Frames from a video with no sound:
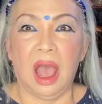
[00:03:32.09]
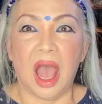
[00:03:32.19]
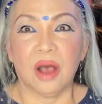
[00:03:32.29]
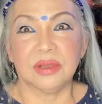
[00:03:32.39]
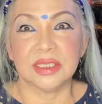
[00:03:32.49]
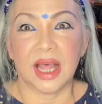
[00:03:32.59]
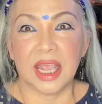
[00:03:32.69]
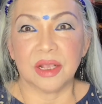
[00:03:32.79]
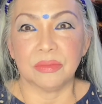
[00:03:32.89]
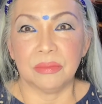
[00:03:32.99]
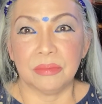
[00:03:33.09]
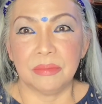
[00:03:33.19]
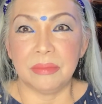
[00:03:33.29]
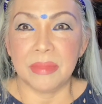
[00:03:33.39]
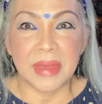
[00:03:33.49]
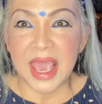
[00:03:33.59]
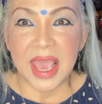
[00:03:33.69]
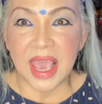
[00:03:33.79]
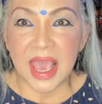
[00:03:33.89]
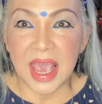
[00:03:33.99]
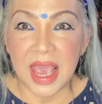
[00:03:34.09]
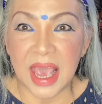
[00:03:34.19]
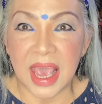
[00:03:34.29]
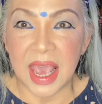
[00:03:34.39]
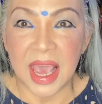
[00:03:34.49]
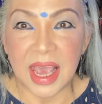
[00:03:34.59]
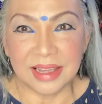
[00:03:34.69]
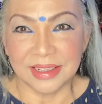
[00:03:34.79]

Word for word: I was like, meh.